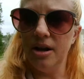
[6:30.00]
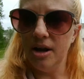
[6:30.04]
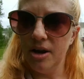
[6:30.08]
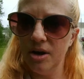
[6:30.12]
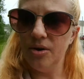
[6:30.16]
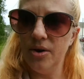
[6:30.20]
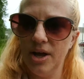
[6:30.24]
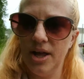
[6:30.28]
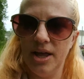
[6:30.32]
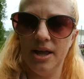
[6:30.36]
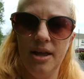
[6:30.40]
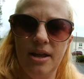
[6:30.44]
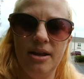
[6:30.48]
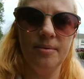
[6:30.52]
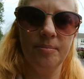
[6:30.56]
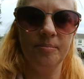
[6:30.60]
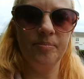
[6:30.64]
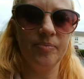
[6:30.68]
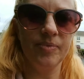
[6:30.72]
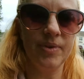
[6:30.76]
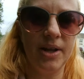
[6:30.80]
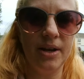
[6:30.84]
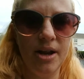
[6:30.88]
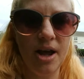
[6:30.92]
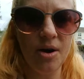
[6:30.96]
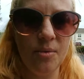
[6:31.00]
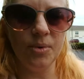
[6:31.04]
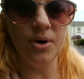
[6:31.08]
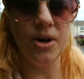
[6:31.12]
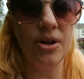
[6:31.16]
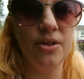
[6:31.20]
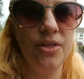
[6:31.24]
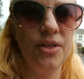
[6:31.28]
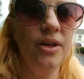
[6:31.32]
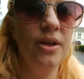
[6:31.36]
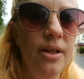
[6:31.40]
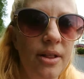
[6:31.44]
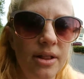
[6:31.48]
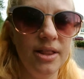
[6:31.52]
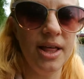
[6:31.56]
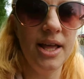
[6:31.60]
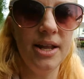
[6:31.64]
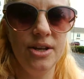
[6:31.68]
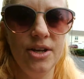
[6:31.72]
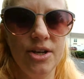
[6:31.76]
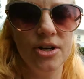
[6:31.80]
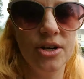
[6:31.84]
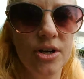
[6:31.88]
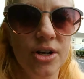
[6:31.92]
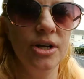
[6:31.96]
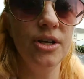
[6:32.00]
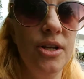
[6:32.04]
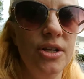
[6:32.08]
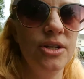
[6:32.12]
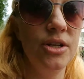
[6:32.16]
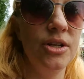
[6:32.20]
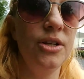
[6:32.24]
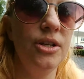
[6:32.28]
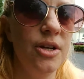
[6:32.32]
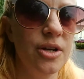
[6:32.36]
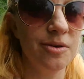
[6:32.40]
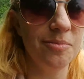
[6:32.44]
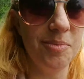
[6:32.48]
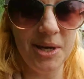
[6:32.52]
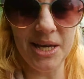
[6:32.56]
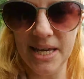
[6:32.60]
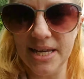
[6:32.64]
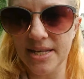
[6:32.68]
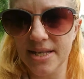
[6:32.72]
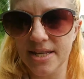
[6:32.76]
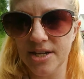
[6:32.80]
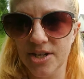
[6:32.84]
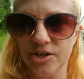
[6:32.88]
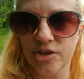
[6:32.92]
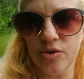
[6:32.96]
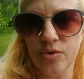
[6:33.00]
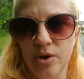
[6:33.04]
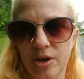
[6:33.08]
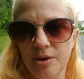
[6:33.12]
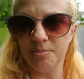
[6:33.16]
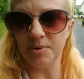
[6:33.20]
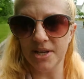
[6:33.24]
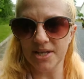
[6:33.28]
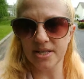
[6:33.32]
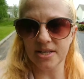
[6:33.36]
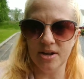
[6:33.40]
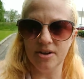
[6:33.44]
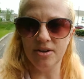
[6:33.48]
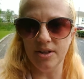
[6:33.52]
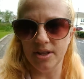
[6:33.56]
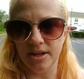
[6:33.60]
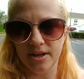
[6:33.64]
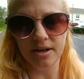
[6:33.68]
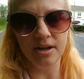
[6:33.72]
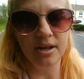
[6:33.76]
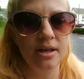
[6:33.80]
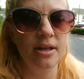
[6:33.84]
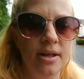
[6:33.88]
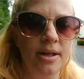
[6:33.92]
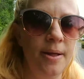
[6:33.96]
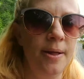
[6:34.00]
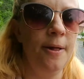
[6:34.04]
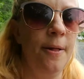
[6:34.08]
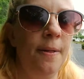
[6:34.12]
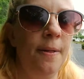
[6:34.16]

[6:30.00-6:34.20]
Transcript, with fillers: you know, and not worth letting your, your peace and joy be stolen.